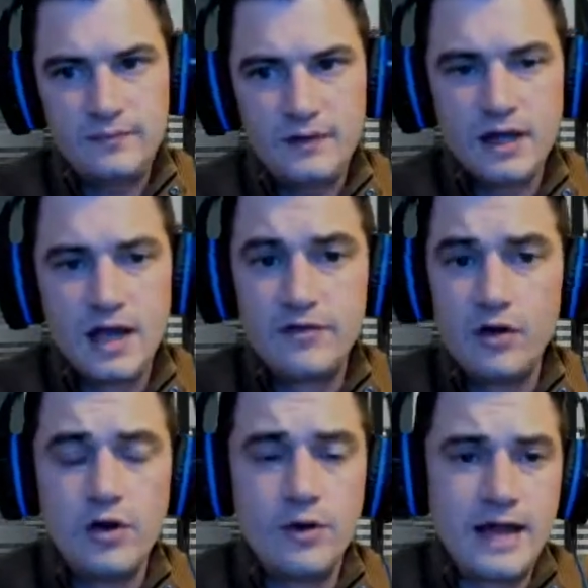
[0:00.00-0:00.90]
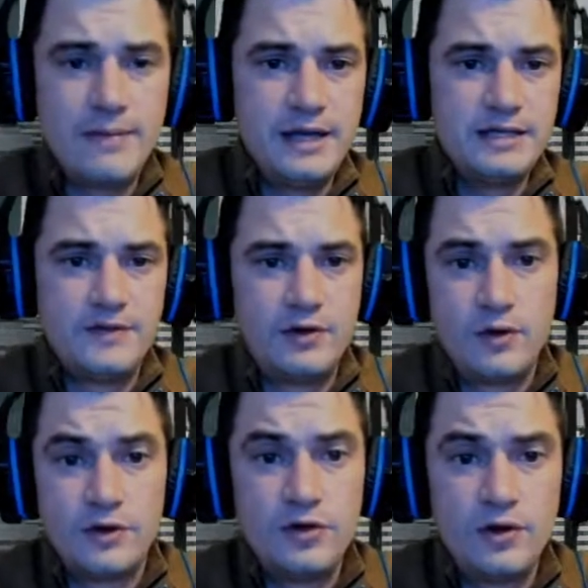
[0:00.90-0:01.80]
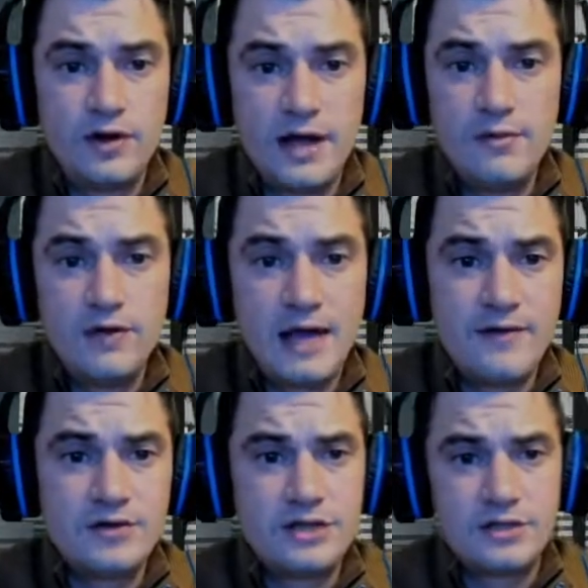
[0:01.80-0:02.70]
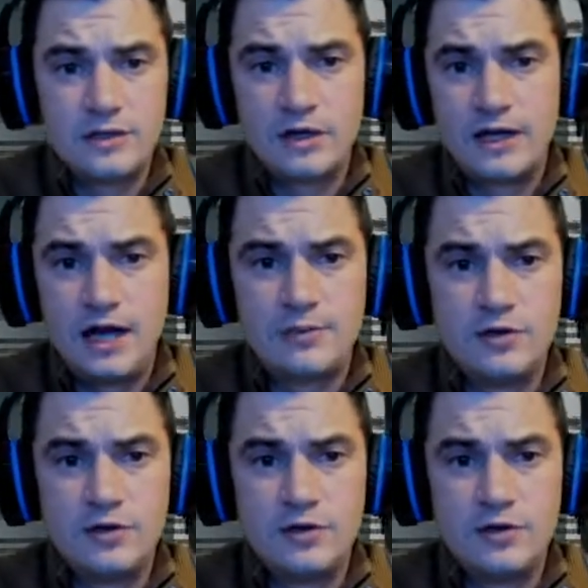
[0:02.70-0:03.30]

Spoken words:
if you don't know what that means, if you don't know what 200-day moving average is, look it up.